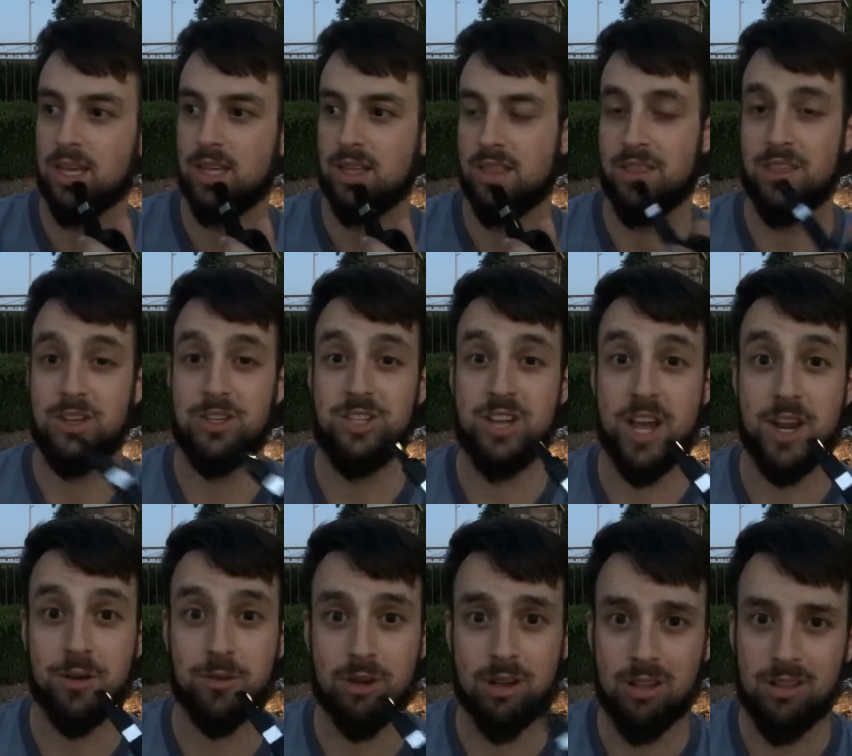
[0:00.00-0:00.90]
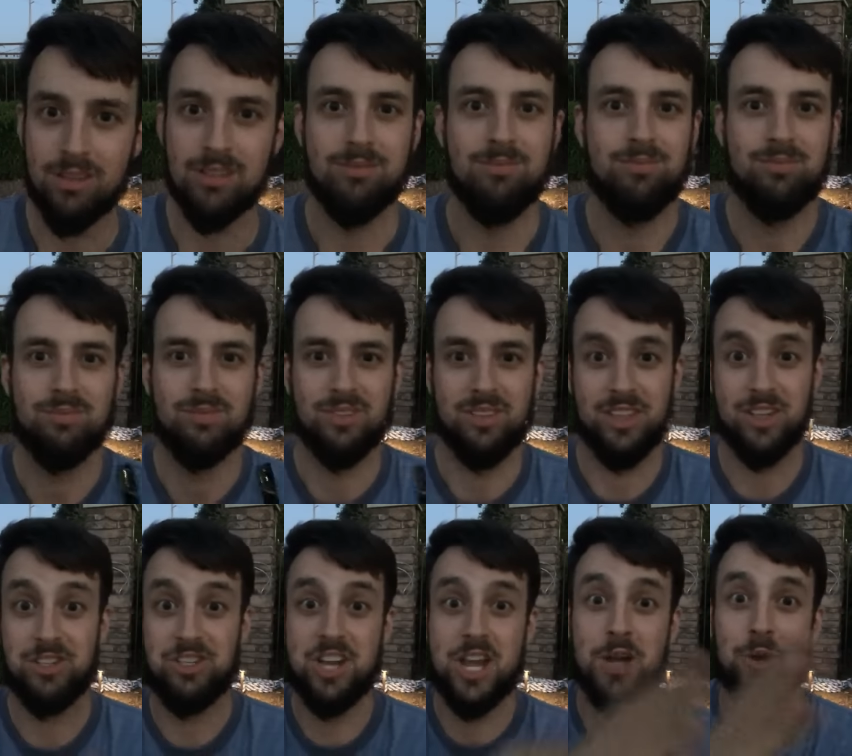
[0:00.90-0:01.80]
The General, the
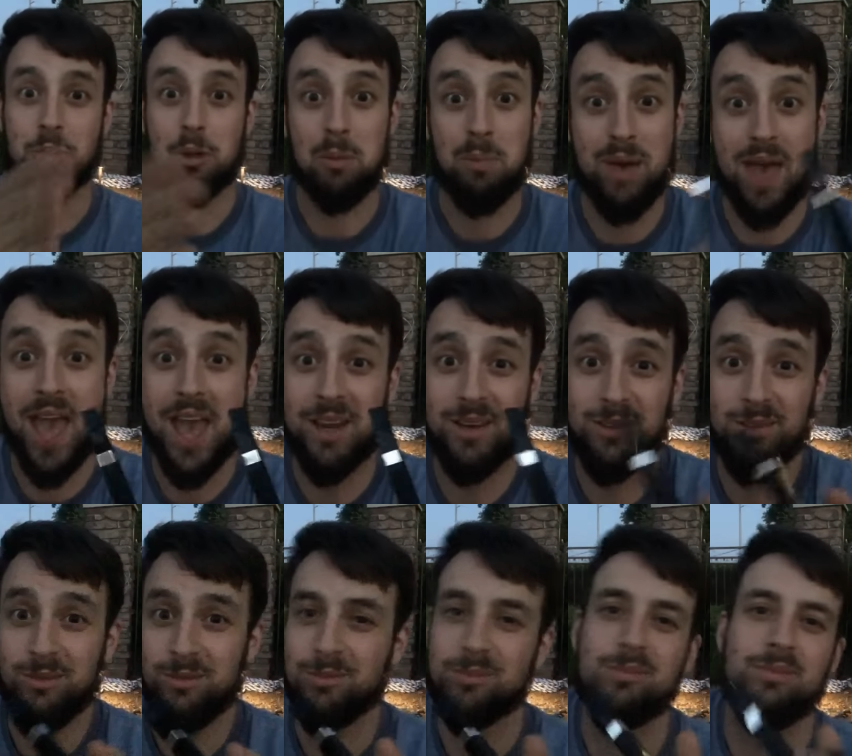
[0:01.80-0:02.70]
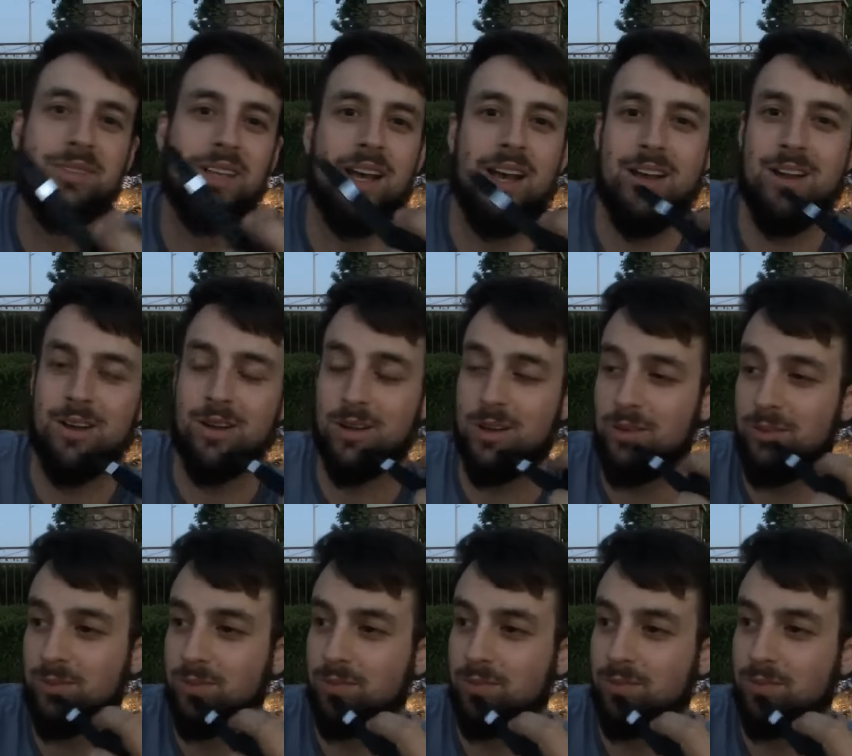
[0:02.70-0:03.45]
General Patton. I don't know.